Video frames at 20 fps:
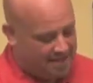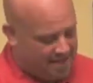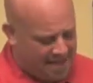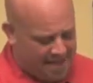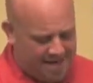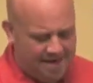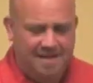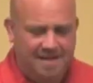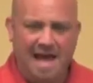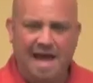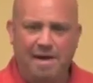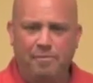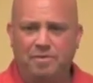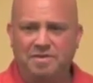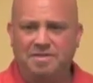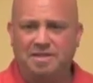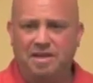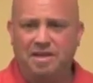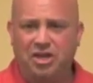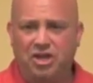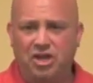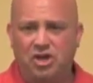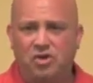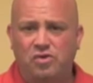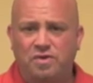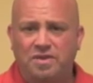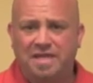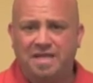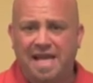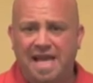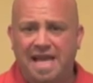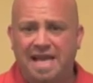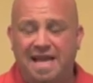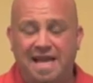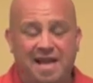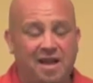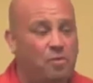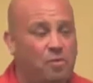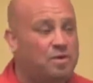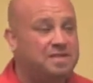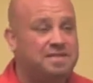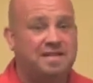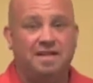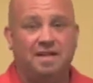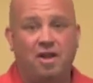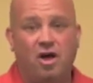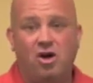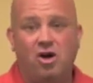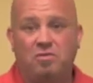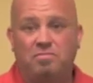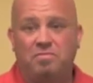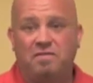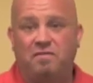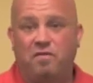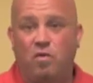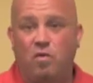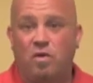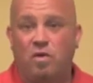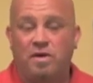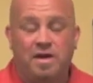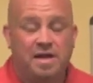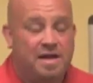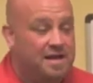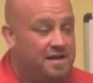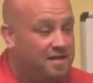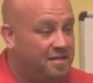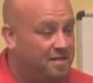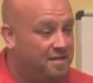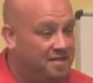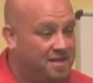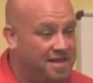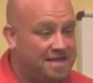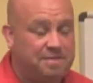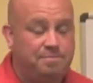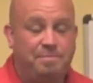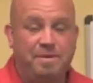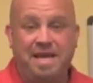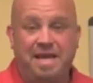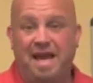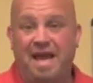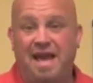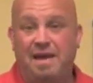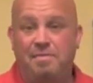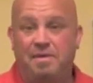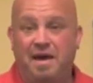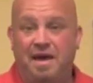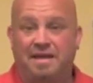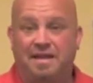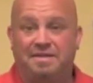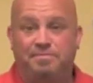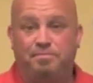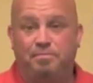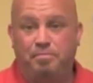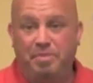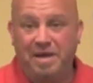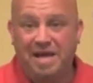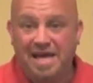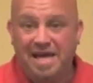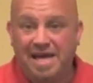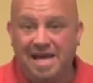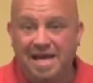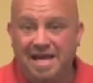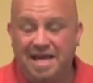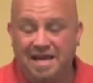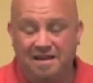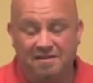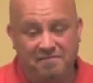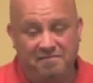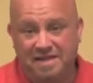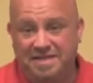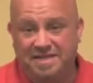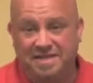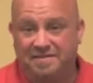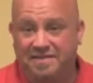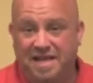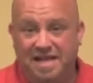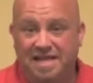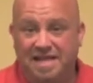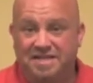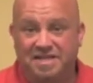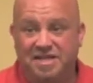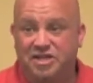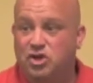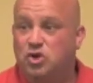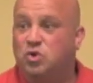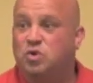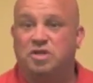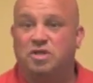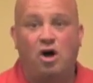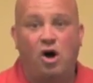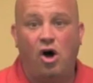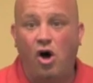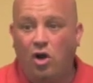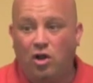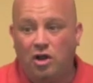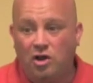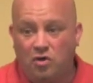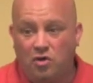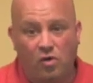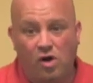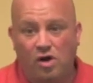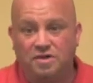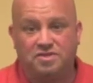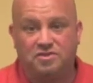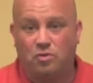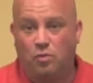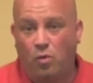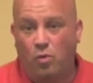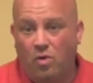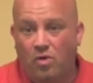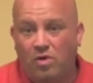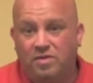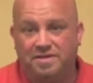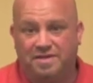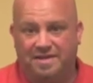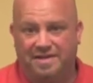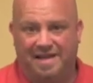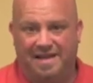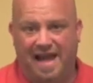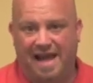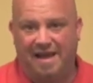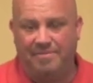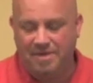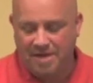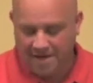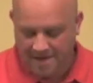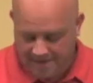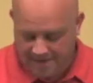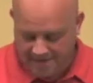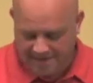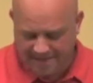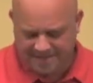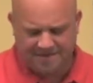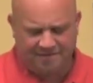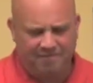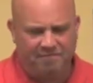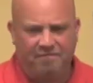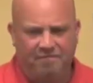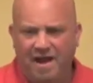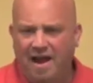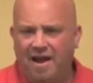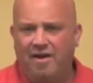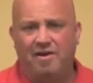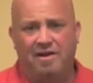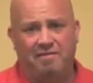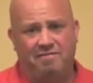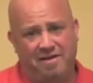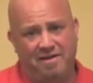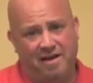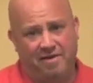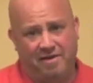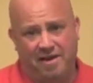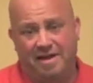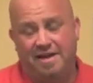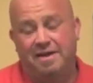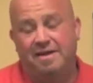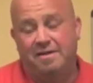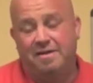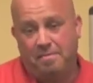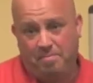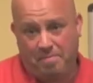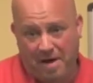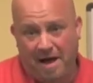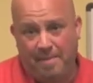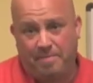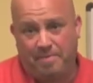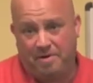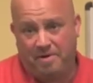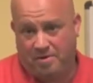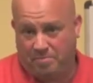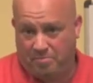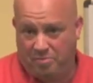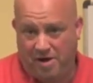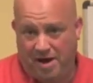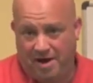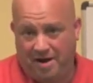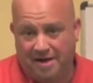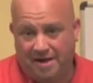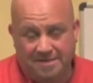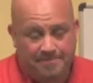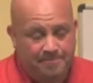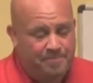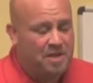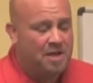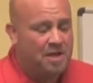And that was a huge hit, and it wasn't long before this became a big invention that is in use all across the world today. And it's a very, very popular product.